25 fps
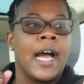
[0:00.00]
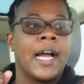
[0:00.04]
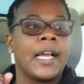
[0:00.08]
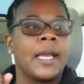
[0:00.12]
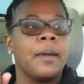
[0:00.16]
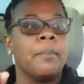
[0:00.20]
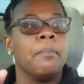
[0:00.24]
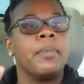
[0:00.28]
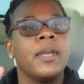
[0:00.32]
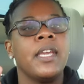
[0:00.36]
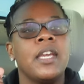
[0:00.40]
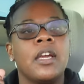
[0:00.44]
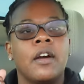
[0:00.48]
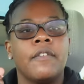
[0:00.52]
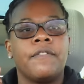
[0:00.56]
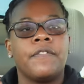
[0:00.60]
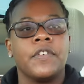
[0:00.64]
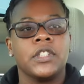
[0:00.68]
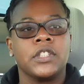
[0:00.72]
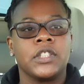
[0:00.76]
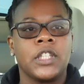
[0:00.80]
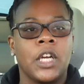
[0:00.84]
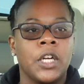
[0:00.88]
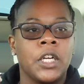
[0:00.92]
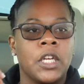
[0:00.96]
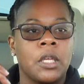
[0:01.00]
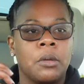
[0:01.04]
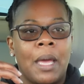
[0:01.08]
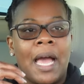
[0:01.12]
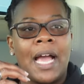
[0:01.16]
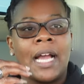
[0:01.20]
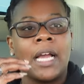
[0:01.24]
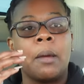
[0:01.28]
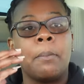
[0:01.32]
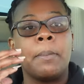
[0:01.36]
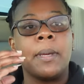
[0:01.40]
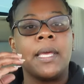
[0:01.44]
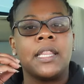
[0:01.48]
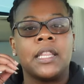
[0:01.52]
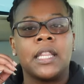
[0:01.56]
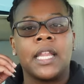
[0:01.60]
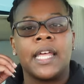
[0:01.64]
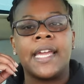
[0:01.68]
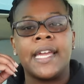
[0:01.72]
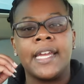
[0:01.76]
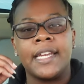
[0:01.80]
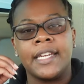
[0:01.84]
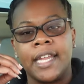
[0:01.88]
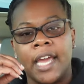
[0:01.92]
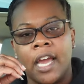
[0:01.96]
could be up for 30, I could be
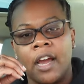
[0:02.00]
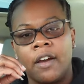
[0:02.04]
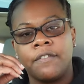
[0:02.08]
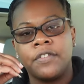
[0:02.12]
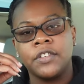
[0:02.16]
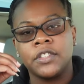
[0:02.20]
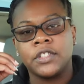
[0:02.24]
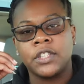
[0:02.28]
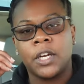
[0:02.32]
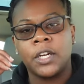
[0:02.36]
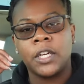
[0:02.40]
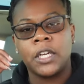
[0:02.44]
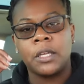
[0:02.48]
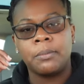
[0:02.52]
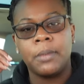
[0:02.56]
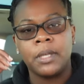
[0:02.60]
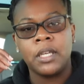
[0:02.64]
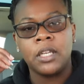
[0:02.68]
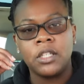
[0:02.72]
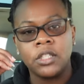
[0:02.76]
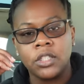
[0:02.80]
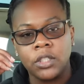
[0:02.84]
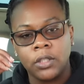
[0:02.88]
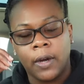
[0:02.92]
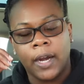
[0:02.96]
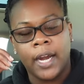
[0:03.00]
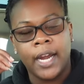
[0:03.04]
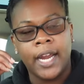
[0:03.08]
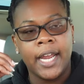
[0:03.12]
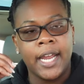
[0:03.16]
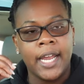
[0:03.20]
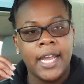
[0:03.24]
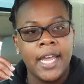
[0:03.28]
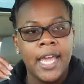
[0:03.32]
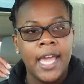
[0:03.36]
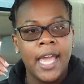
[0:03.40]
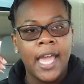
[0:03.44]
laying down for 30 minutes, right?